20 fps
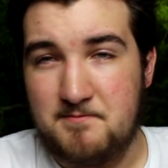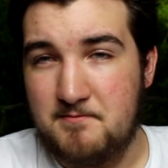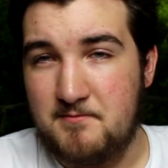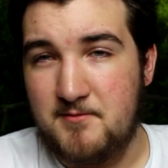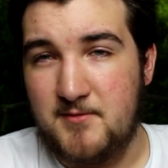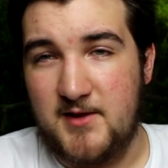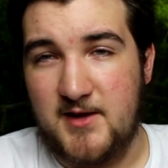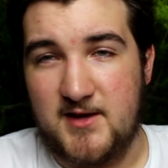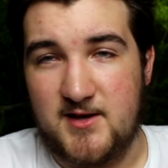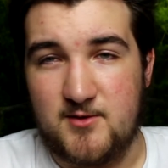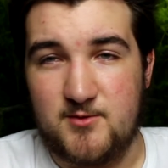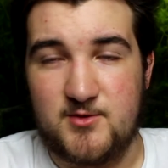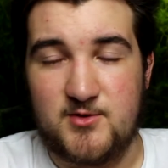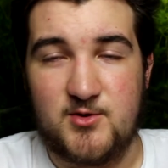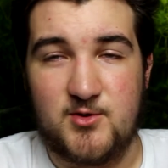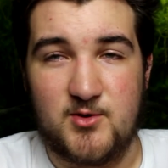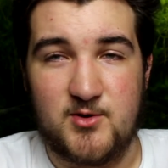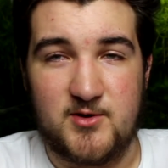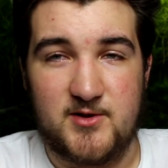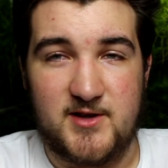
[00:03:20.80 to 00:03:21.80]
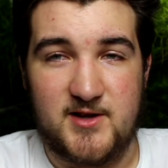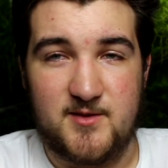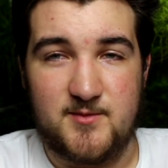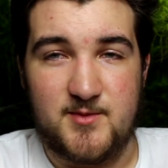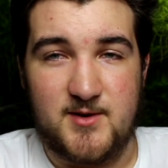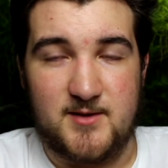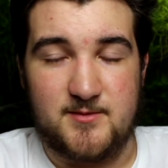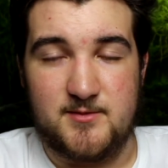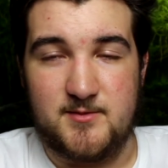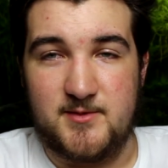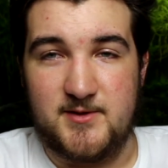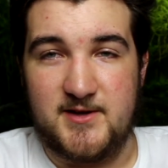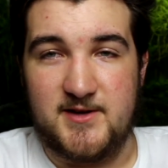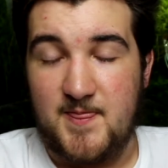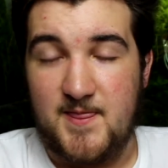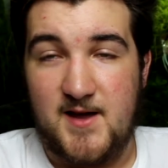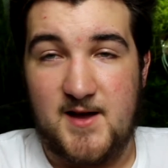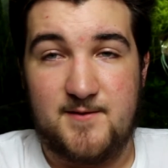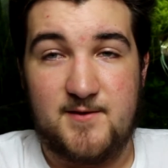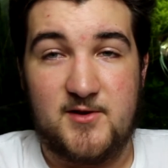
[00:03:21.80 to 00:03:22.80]
like it would correlate, probably.
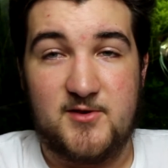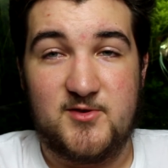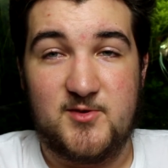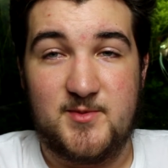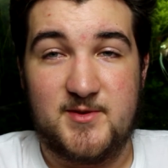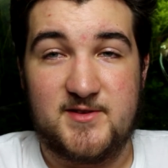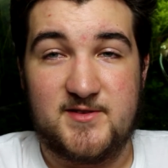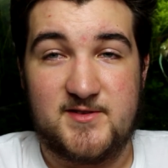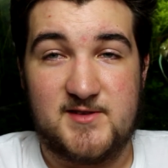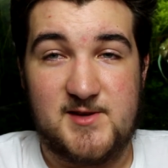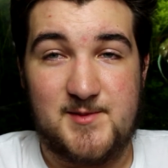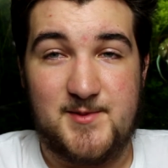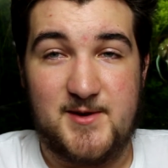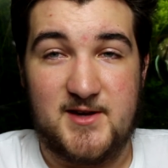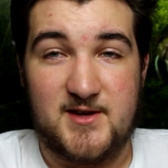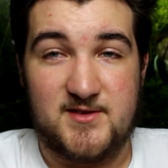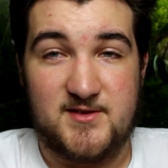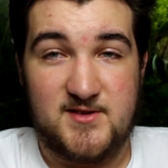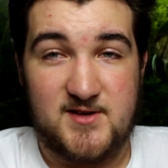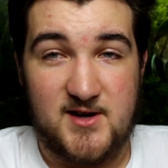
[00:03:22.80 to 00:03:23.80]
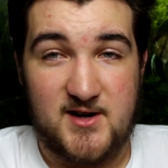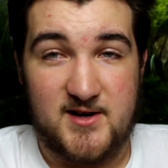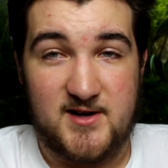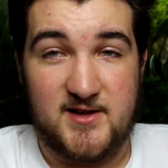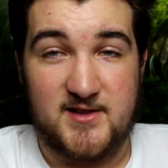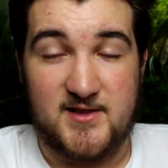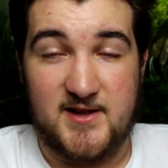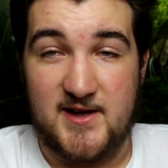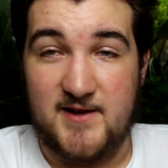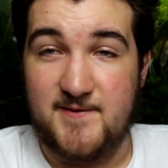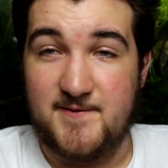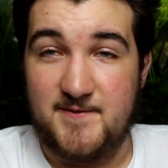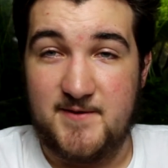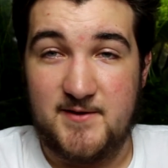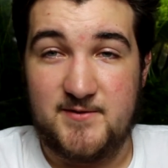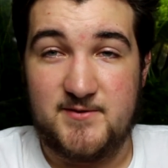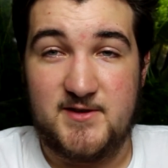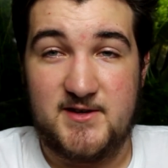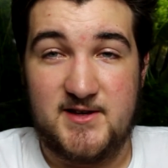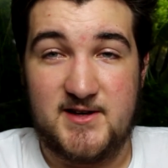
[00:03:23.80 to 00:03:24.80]
I've also been sleeping a ton, like
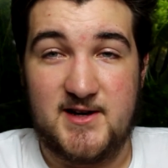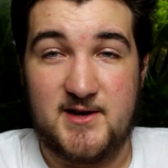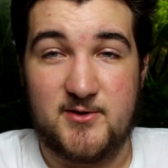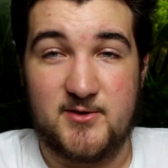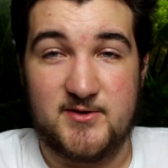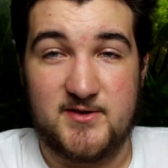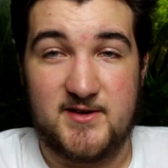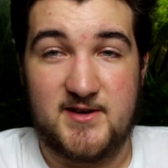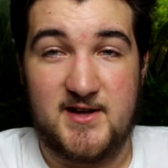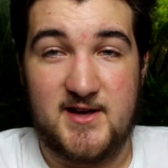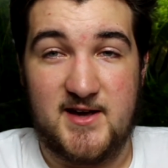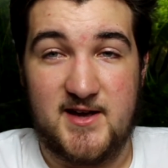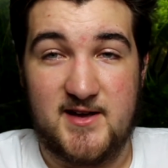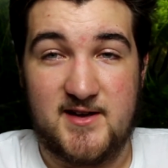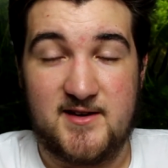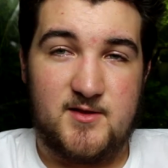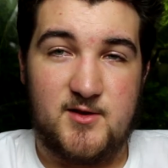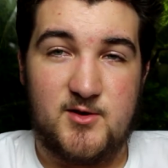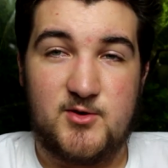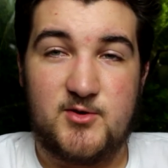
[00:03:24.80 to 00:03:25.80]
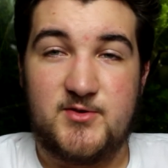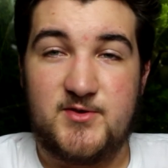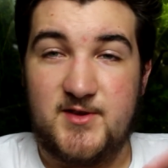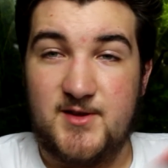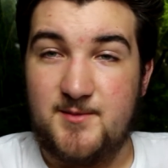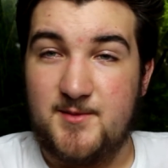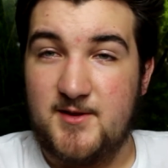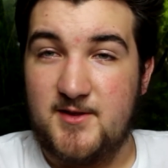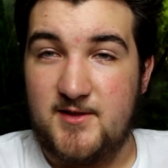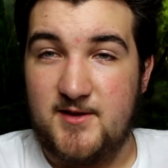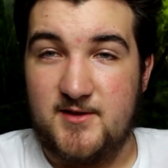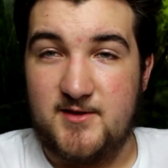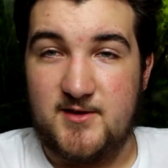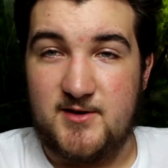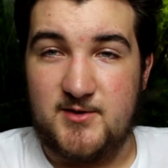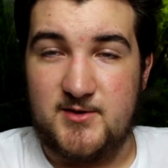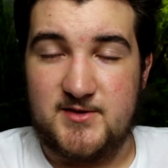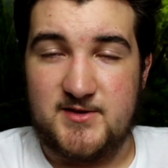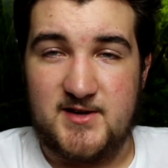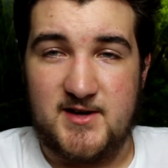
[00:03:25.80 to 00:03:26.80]
15 hours a day. The whole sleeping thing,
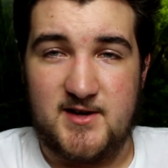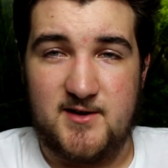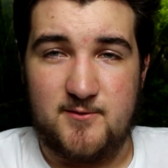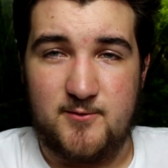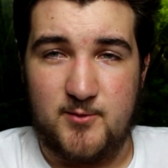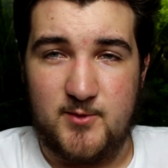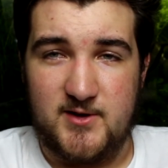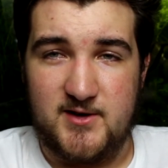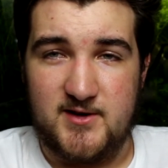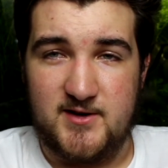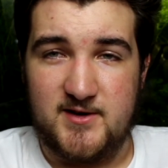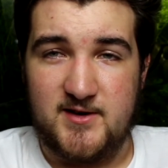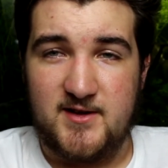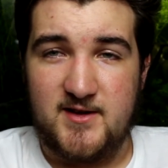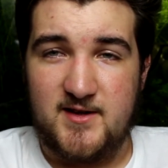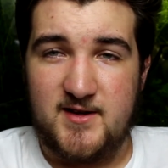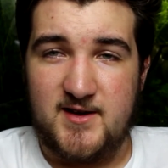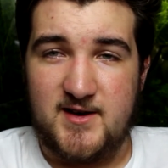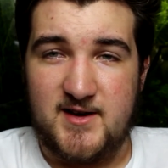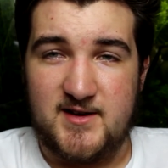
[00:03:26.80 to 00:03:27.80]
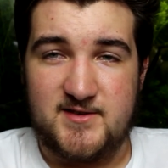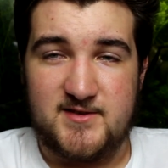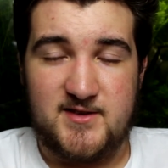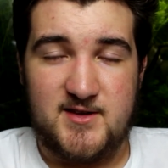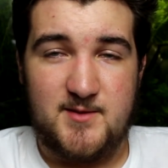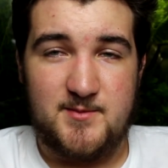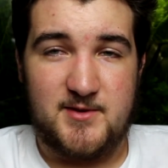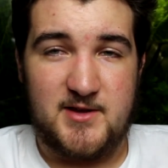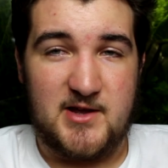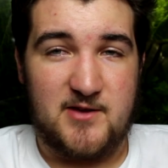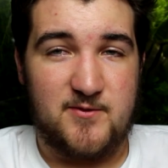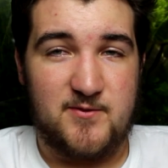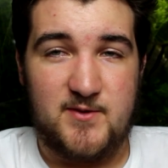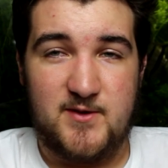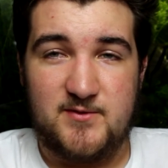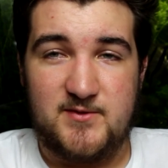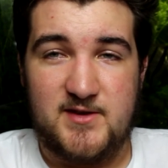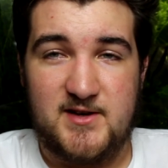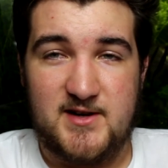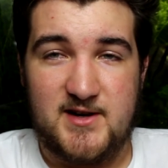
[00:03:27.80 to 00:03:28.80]
though, is kind of weird. I sleep like
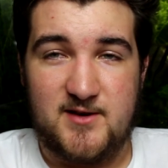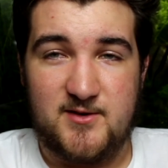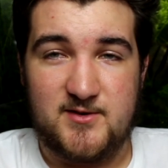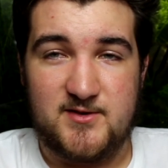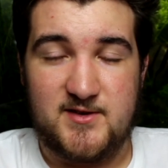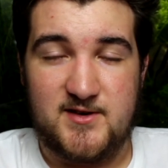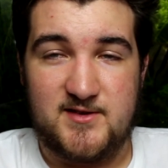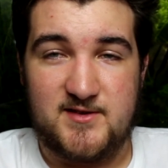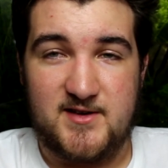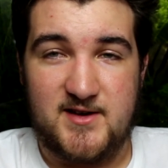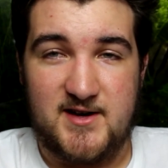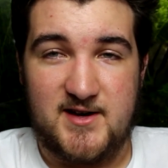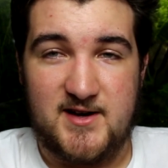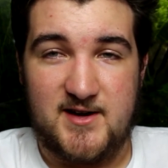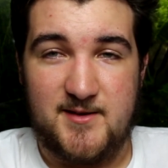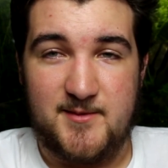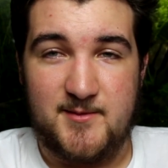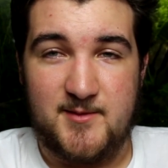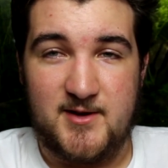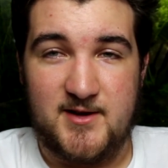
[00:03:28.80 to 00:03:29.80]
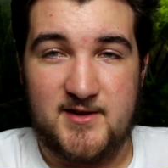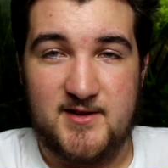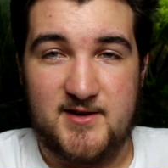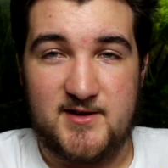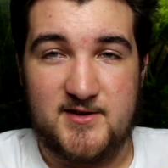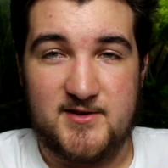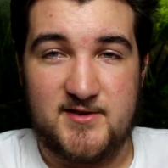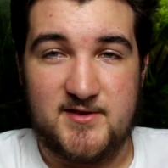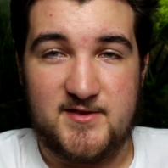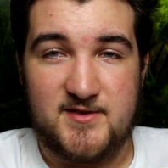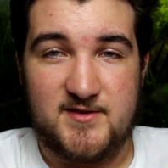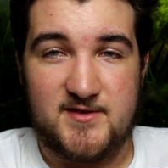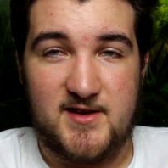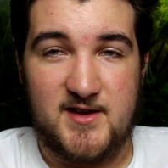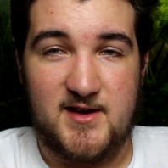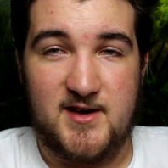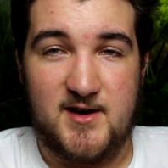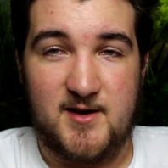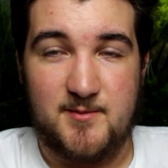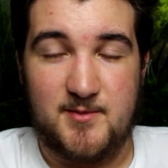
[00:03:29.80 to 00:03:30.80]
15 hours at a time, and then I'll
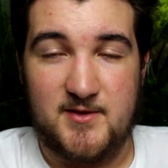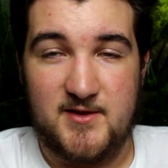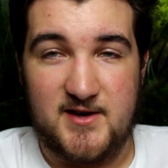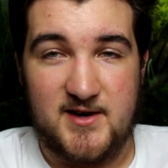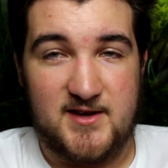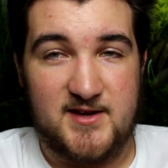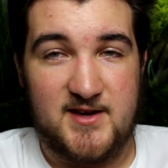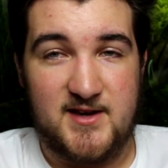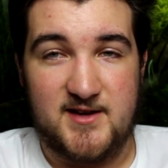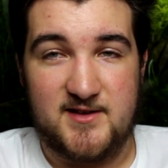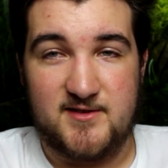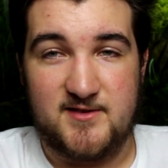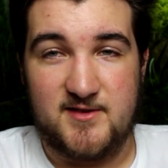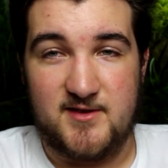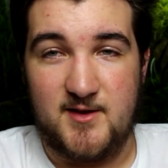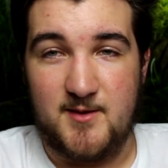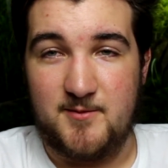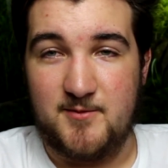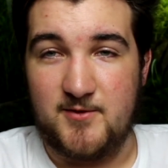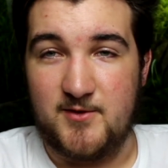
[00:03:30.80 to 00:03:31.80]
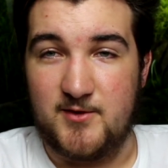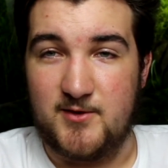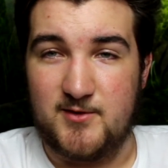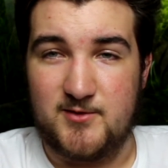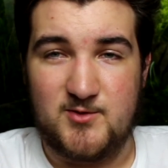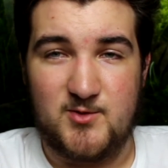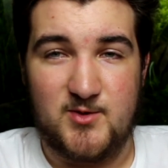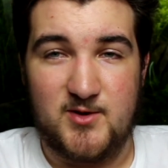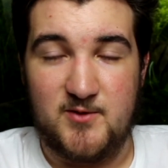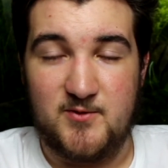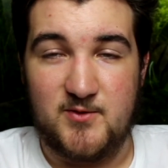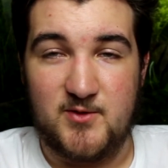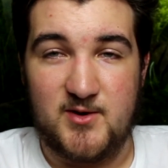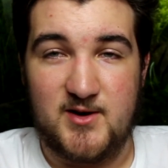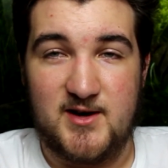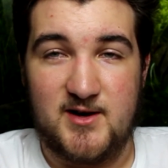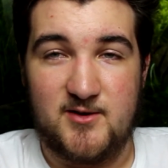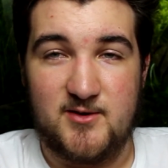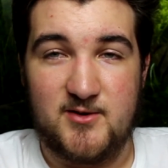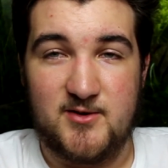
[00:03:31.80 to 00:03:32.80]
stay up, and then I can't sleep for 24
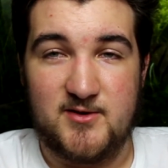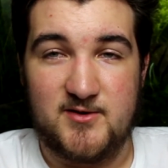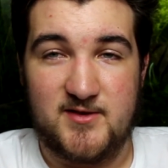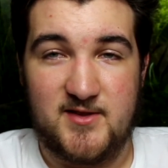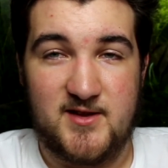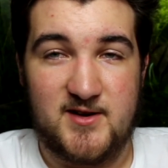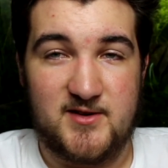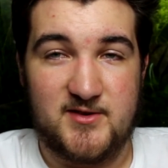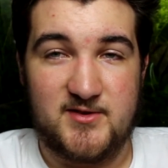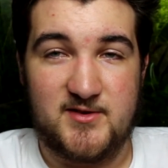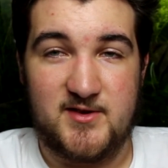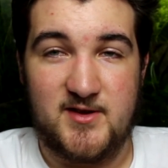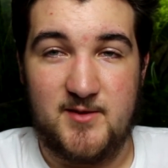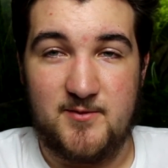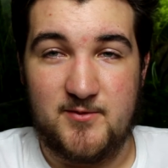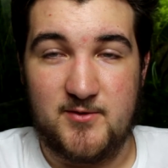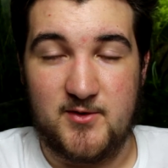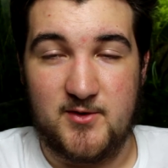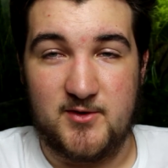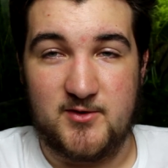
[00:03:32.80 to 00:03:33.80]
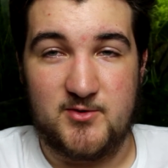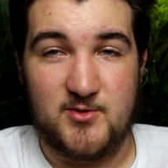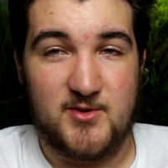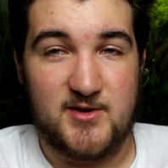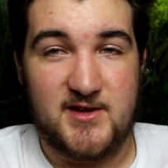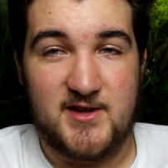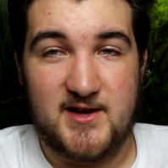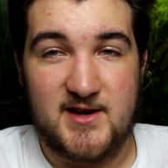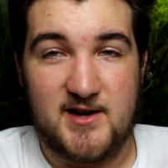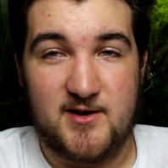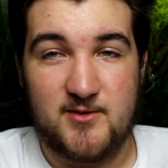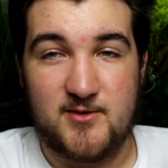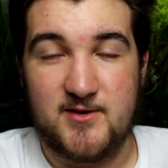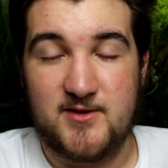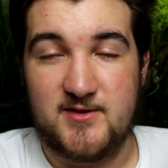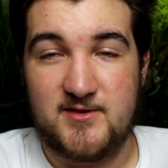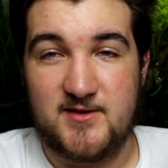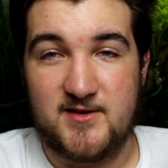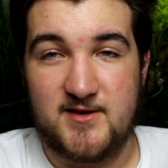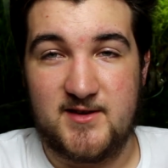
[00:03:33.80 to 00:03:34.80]
hours, and then I'll sleep for 20
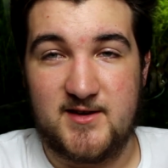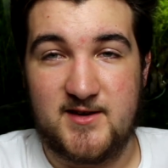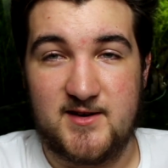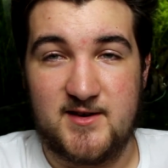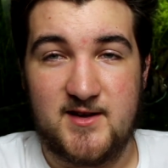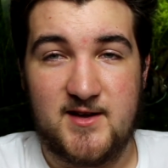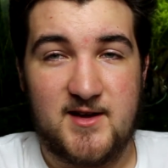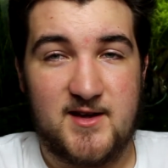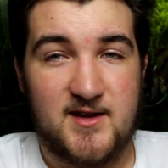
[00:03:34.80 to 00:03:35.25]
hours, and then